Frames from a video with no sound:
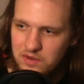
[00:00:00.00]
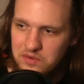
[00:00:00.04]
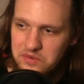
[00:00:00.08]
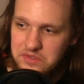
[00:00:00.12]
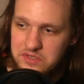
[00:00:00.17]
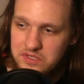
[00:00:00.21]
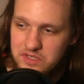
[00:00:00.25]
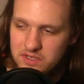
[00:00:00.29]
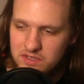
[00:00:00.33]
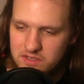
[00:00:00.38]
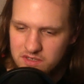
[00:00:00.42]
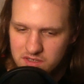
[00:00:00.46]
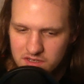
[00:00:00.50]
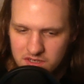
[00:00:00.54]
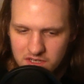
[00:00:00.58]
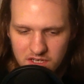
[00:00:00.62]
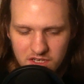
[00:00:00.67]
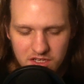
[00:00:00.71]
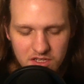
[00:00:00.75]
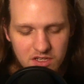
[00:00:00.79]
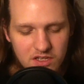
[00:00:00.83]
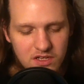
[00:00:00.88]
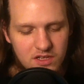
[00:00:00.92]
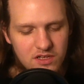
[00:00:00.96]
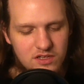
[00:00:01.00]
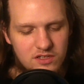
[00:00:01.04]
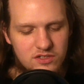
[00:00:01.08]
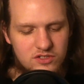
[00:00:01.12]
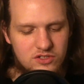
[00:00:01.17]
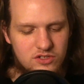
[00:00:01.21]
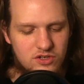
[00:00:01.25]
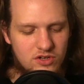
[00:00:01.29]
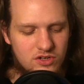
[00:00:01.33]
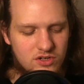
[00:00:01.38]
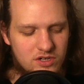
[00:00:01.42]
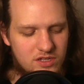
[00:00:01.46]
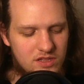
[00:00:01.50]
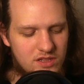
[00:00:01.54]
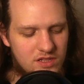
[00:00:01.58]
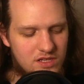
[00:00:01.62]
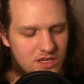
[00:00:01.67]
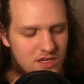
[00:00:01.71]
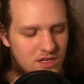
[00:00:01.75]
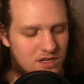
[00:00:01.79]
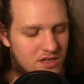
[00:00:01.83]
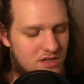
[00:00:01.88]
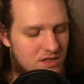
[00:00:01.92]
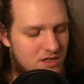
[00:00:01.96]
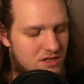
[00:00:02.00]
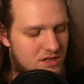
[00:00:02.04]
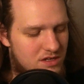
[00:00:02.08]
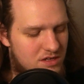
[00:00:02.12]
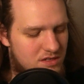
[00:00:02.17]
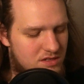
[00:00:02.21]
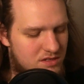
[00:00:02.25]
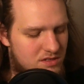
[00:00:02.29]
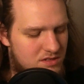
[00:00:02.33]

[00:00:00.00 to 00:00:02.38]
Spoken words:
was turning the.